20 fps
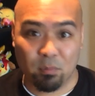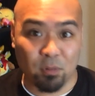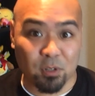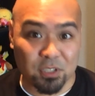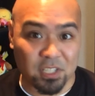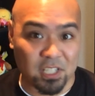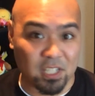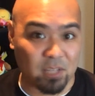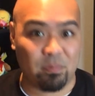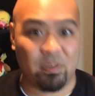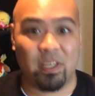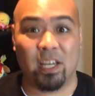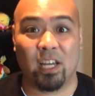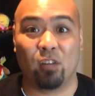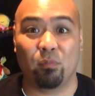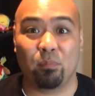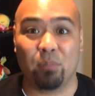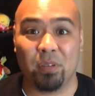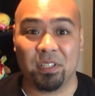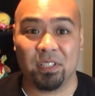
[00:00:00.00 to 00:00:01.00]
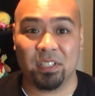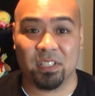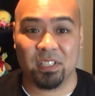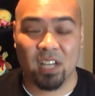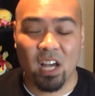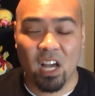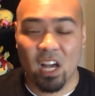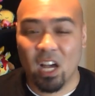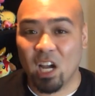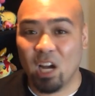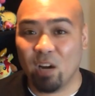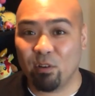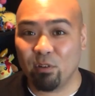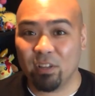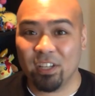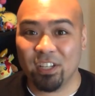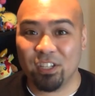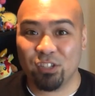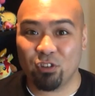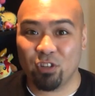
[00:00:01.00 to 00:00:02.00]
but mostly the piano pieces. I
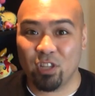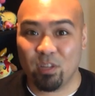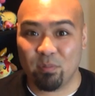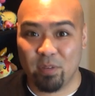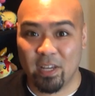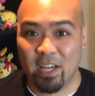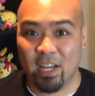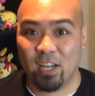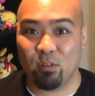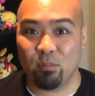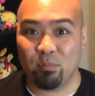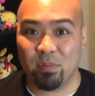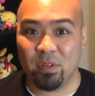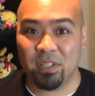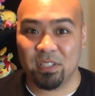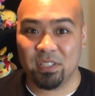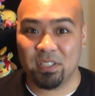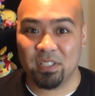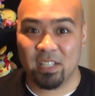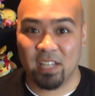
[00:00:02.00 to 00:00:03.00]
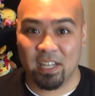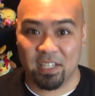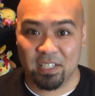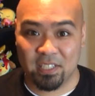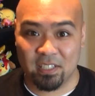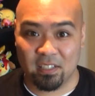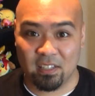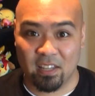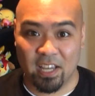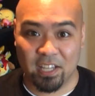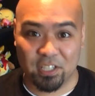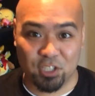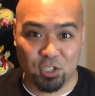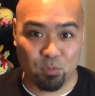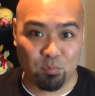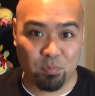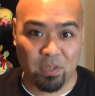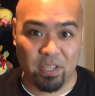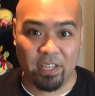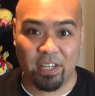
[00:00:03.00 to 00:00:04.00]
really enjoy the piano pieces that he selects
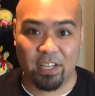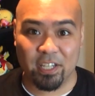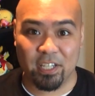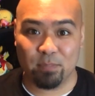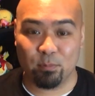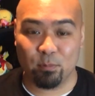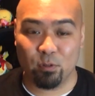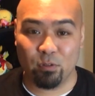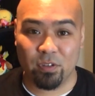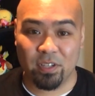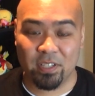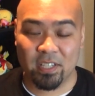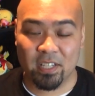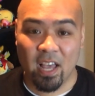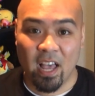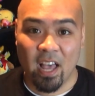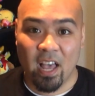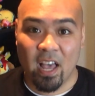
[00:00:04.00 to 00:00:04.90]
to be in his movies.